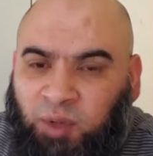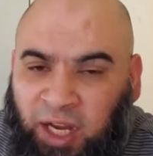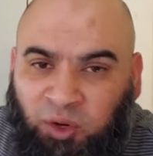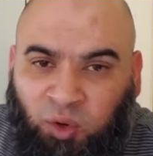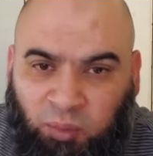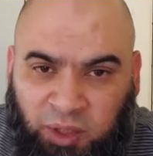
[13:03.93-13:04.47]
I
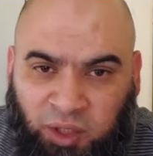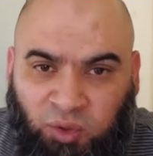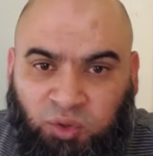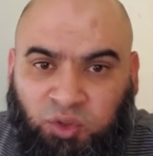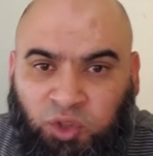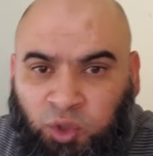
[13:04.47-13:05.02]
normally
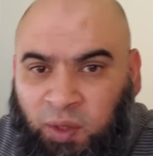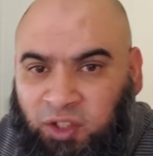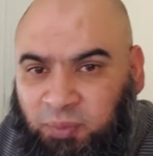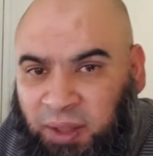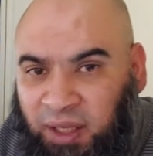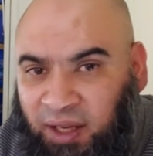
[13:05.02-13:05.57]
use
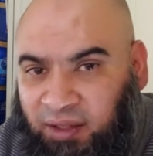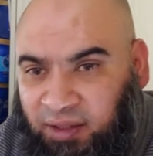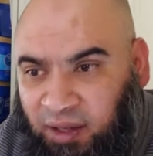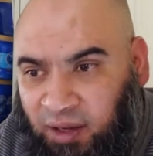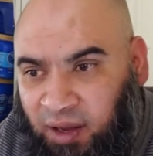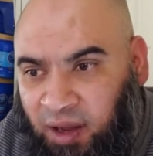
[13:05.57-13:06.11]
USPS
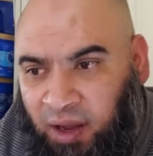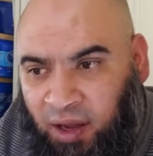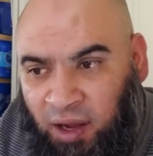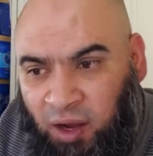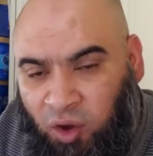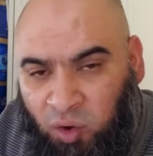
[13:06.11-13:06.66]

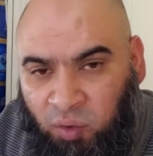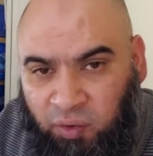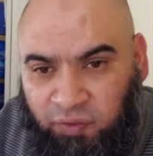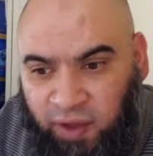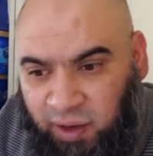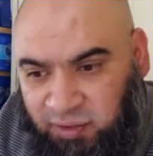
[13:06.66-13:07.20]
over
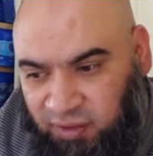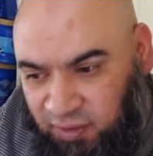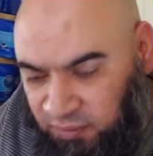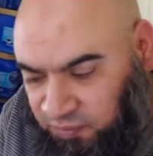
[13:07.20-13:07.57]
FedEx.